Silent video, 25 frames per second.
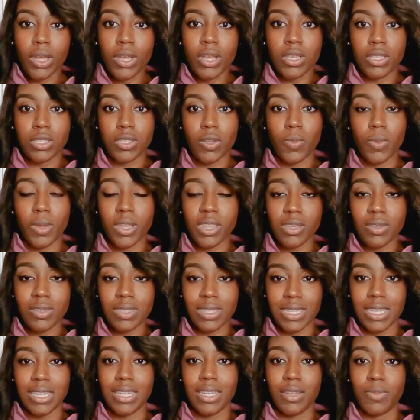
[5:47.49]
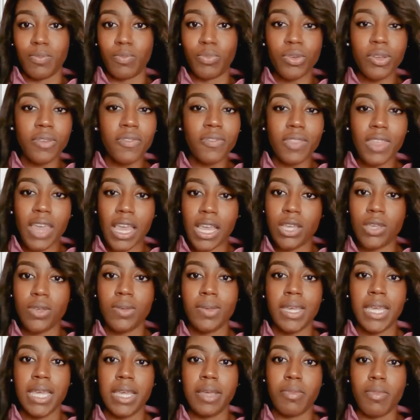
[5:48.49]
So whether you send a brief thank you
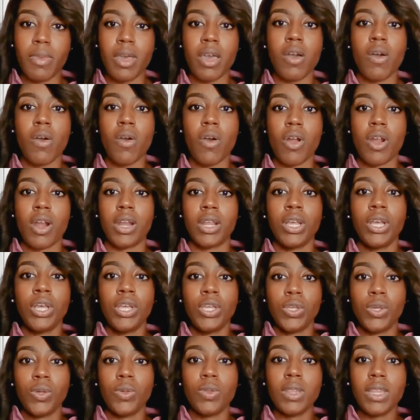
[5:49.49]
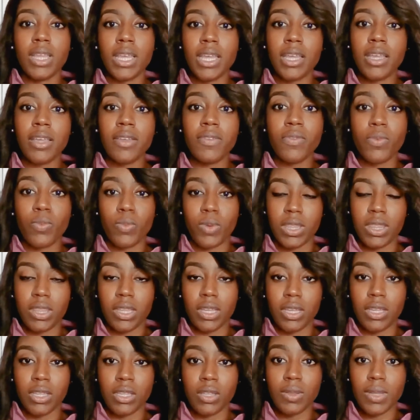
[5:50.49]
email or you leave
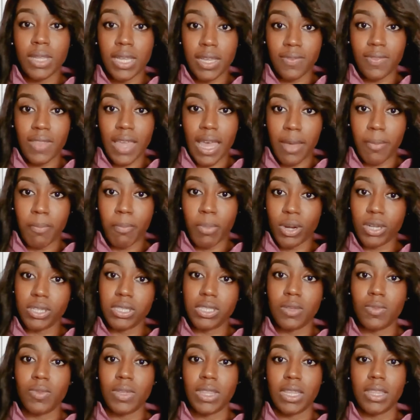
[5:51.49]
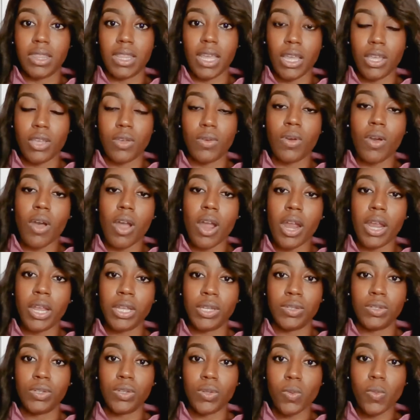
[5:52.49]
that person with a thank you card,
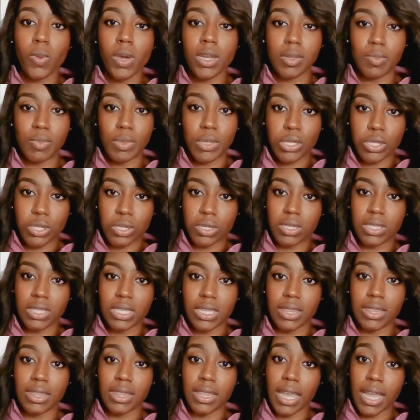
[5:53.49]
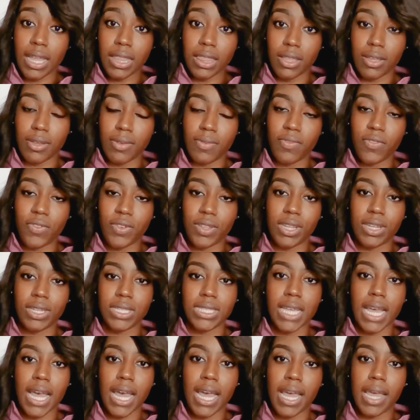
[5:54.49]
you do want to be sure to thank them for their
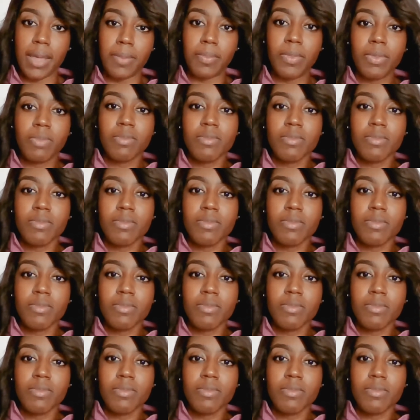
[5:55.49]
time.